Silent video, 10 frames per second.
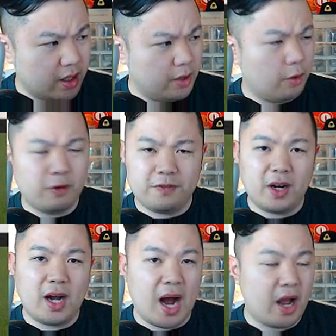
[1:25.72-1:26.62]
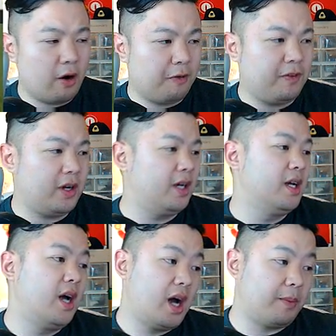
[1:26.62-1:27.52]

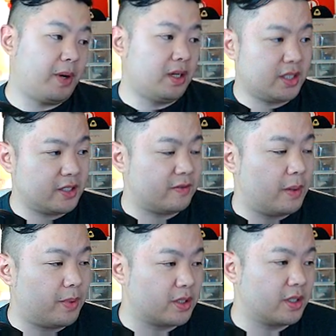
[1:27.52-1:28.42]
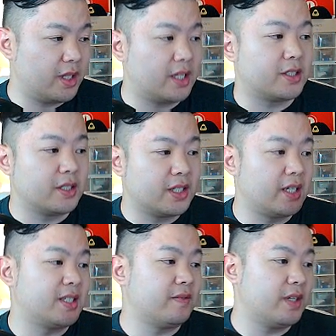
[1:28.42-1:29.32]
Iorfa. I apologize if I'm butchering
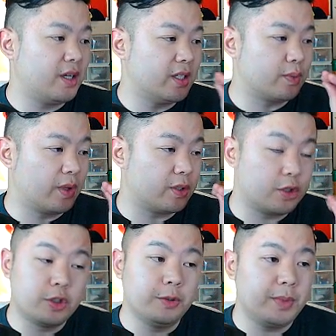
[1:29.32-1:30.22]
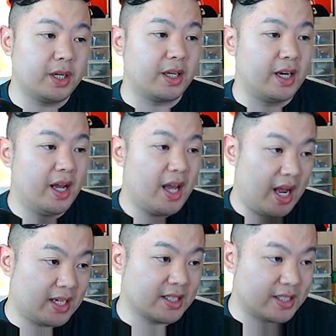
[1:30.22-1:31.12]
that. Starts out at 70, is worth 2
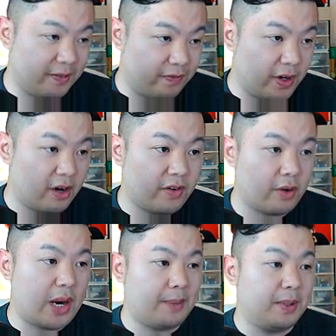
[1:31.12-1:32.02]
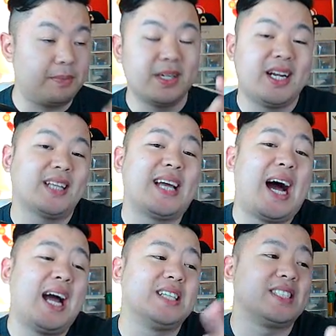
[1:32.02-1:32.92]
million. As you can see, very, very rapid,
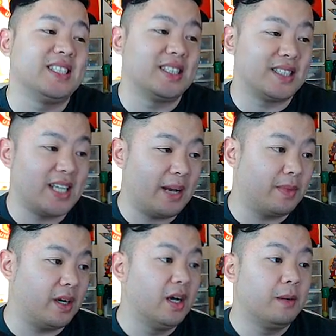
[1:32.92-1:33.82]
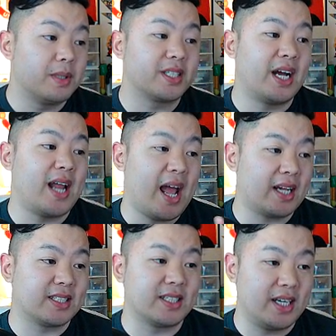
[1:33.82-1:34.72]
but not the highest in the stamina. But he's
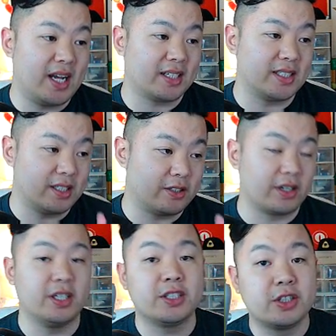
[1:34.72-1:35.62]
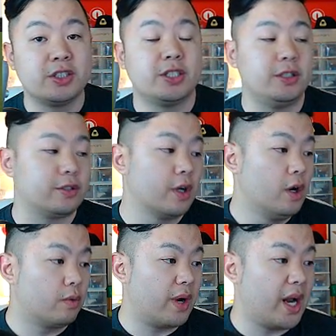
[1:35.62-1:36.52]
got excellent, excellent strength. He's good
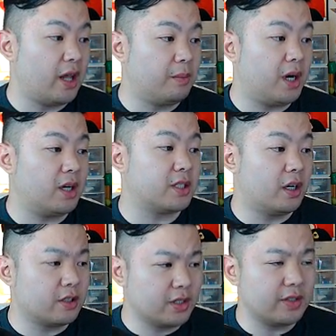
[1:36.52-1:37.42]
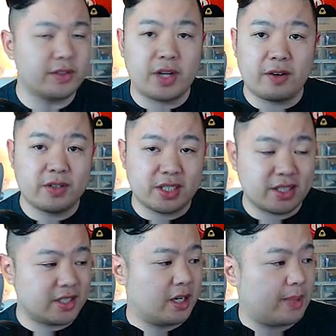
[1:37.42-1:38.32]
to use right out of the box. Also gives you
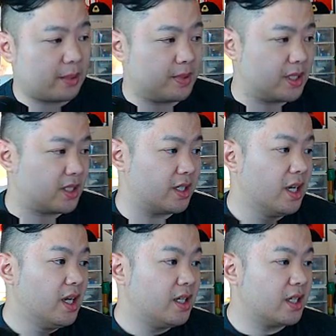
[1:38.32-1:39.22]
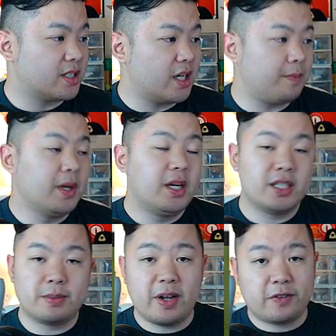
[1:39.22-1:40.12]
coverage at the center back position. Next
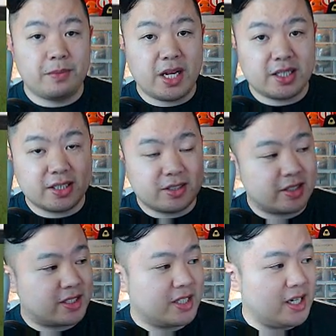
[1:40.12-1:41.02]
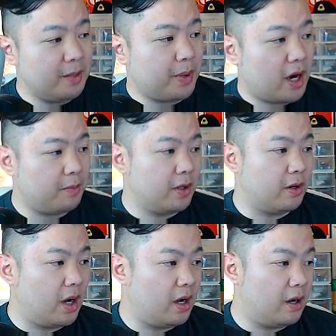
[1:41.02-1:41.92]
up is a man from Manchester City,
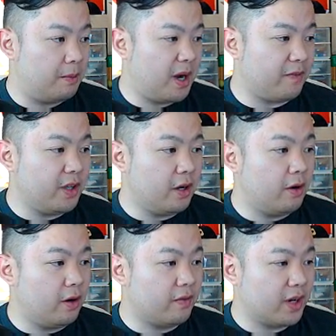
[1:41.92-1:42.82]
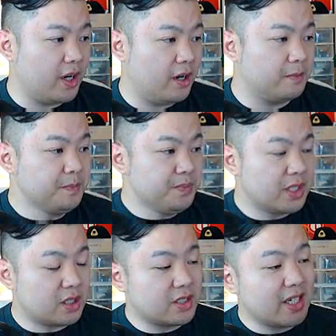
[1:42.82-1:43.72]
Pablo Mafio over
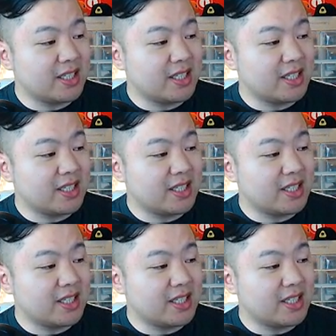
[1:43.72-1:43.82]
here.